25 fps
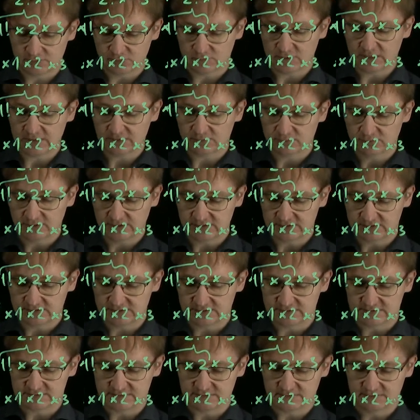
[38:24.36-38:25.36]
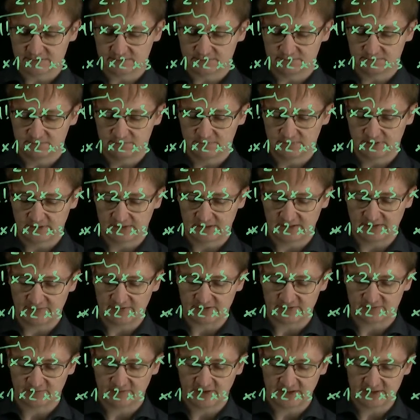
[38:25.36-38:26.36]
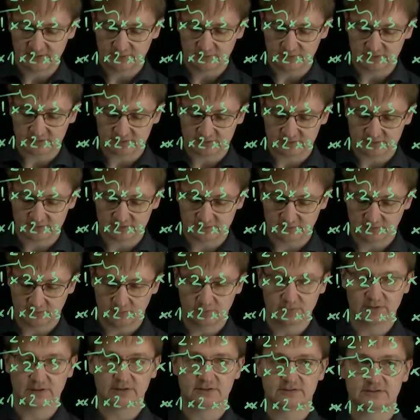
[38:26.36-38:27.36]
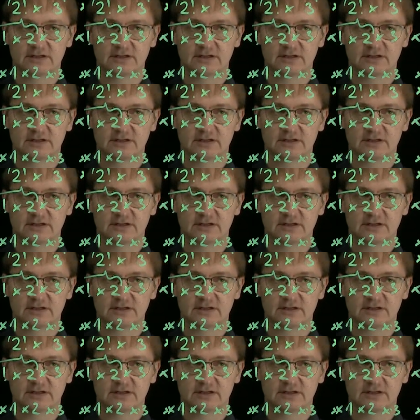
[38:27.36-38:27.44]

calculate this 11th value, it only is